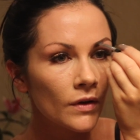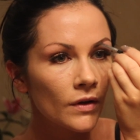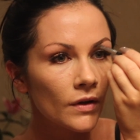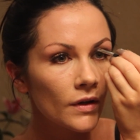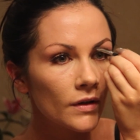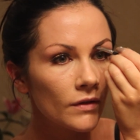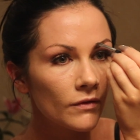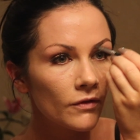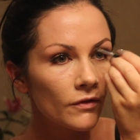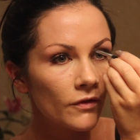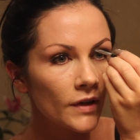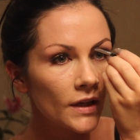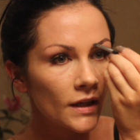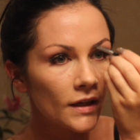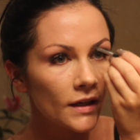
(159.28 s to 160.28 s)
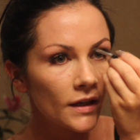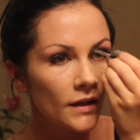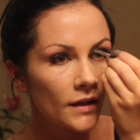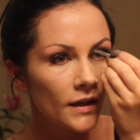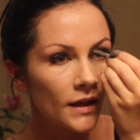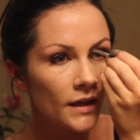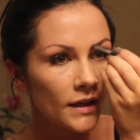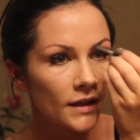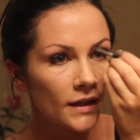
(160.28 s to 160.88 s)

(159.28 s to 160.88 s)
And then fill in any